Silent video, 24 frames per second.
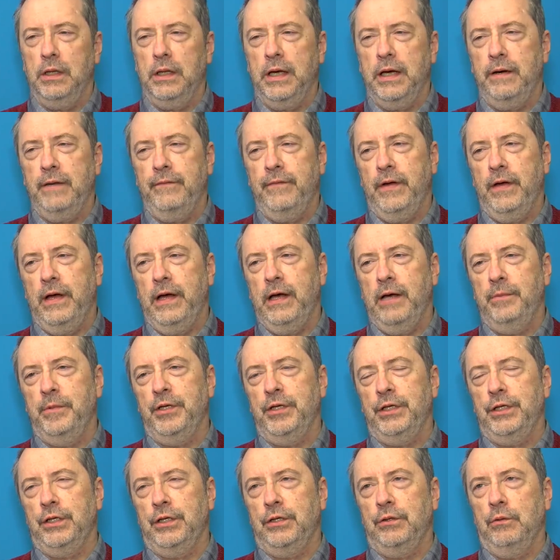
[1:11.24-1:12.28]
lot of
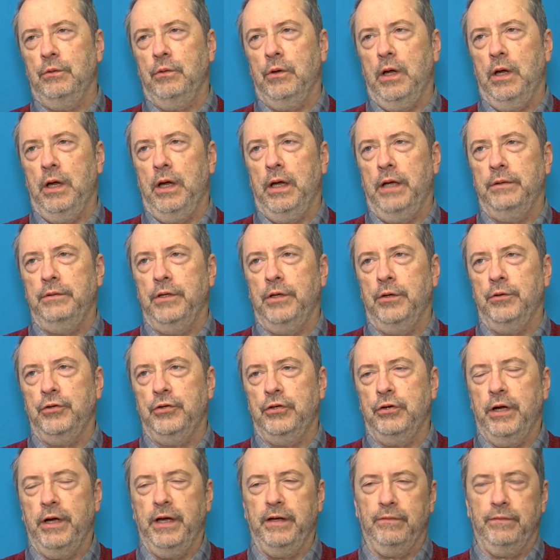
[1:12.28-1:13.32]
Amish uh, don't
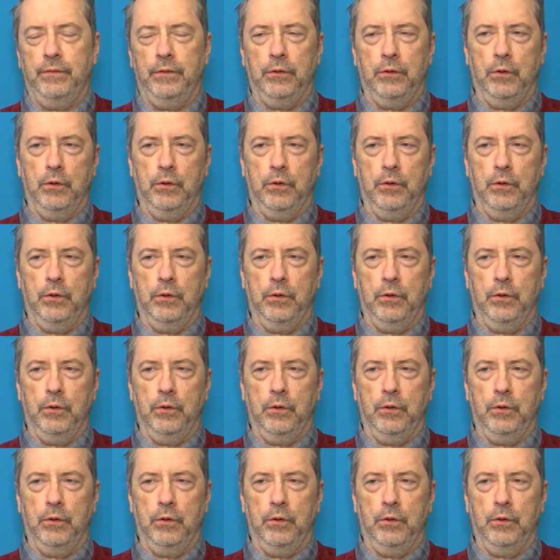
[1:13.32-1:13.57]
drive their